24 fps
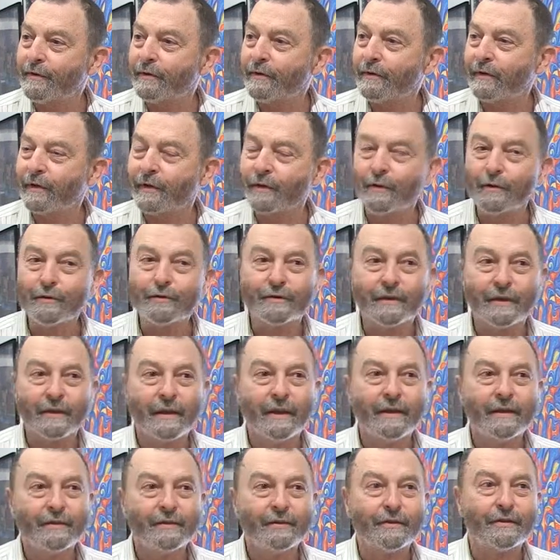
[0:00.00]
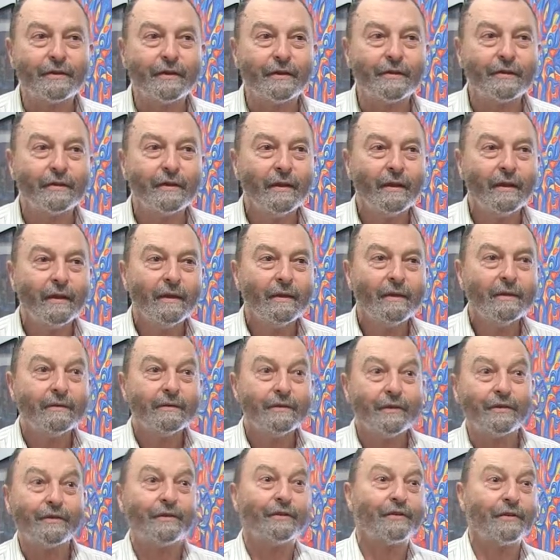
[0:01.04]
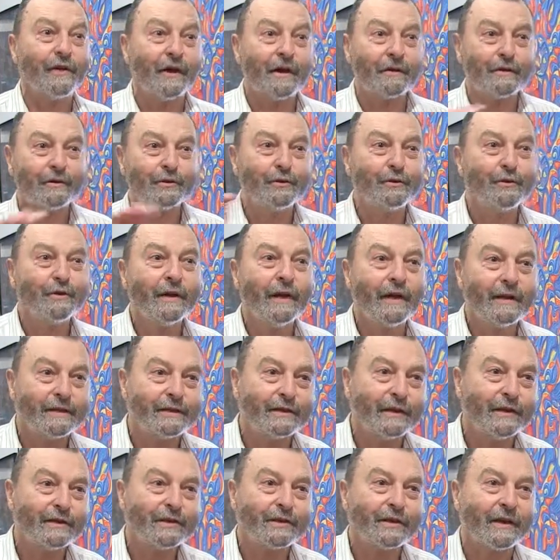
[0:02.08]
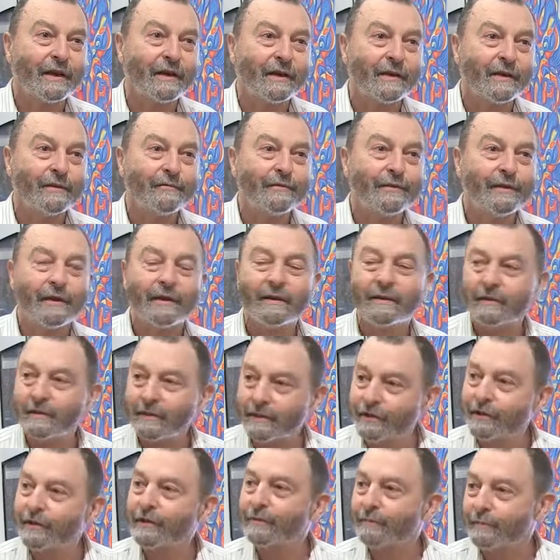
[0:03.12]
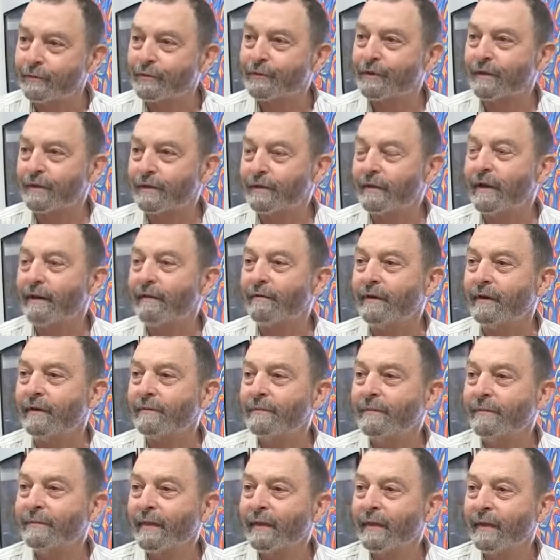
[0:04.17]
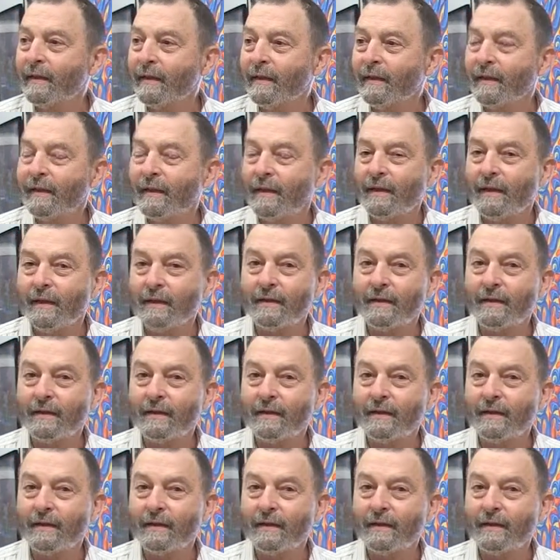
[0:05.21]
And it goes against this is art, do not touch kind of thing. And the children just love it.